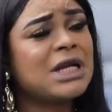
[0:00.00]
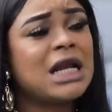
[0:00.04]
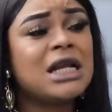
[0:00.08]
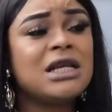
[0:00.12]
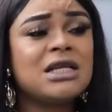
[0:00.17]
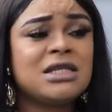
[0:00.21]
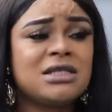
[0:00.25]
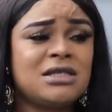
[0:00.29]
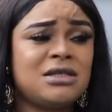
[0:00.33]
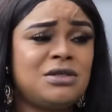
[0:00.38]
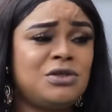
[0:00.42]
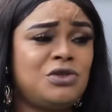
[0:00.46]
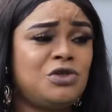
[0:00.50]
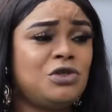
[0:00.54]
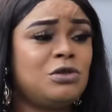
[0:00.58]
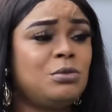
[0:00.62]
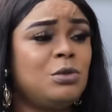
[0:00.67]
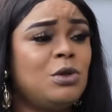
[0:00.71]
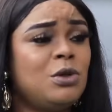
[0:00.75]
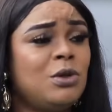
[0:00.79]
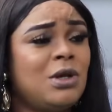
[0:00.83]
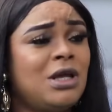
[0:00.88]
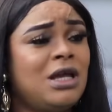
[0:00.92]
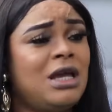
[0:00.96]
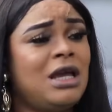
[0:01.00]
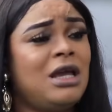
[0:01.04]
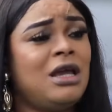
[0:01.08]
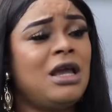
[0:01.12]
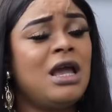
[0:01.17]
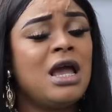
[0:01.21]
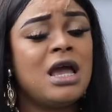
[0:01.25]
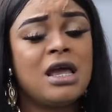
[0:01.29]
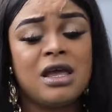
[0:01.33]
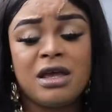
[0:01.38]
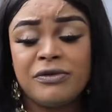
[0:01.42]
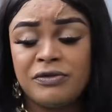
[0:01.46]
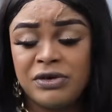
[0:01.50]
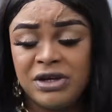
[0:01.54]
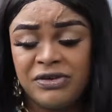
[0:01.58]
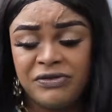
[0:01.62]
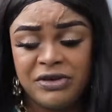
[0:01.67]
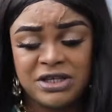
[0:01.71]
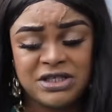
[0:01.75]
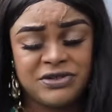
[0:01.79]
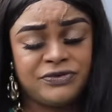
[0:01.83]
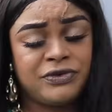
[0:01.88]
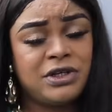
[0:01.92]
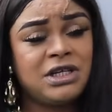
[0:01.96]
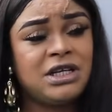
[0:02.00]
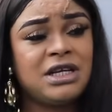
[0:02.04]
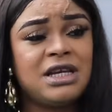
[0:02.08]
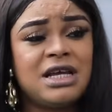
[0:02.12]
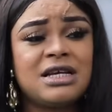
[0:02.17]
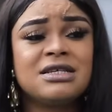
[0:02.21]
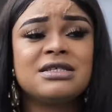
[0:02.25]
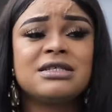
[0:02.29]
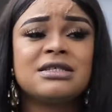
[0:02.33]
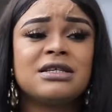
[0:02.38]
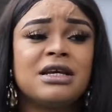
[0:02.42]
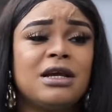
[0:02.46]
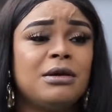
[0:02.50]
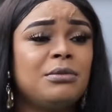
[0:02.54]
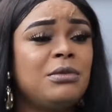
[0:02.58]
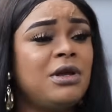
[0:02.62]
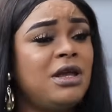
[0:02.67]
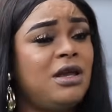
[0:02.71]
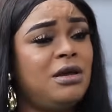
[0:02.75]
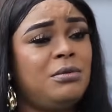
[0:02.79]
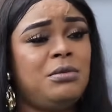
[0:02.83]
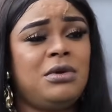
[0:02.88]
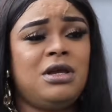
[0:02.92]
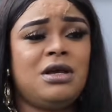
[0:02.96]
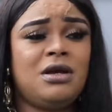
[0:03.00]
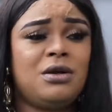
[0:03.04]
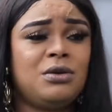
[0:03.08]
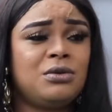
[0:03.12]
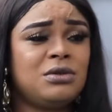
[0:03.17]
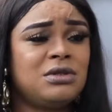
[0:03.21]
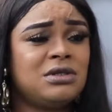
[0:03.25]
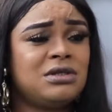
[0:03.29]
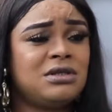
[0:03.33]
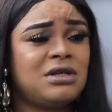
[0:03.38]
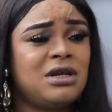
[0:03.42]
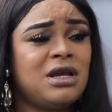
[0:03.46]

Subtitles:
Listen to me, okay? Even if it's for the last time, hear me out.